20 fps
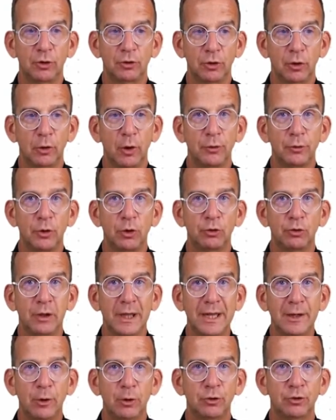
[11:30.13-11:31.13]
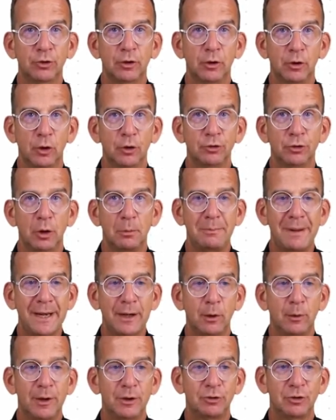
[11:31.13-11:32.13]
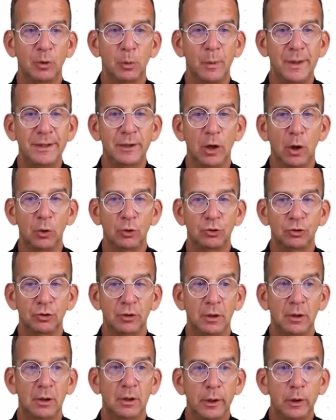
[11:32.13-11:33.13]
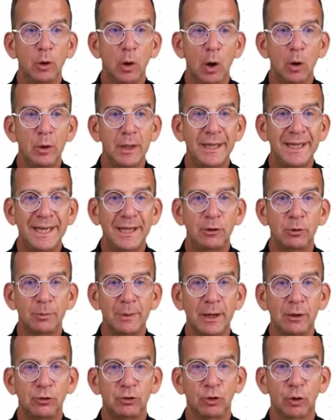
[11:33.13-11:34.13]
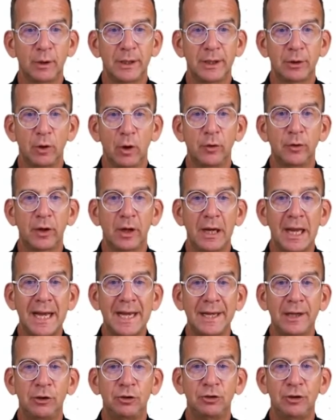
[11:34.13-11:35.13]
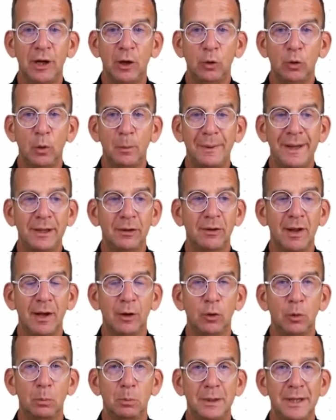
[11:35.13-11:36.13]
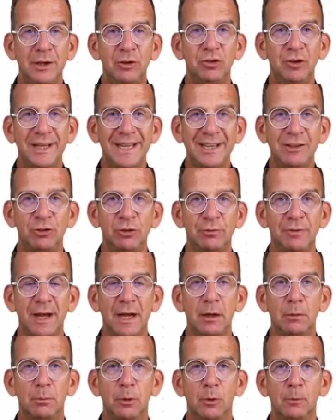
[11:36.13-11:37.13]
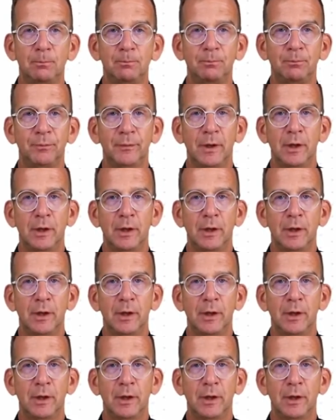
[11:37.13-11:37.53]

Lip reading: So not just Linux, also macOS and Windows. You only need to make sure that underlying shell command line completion is available.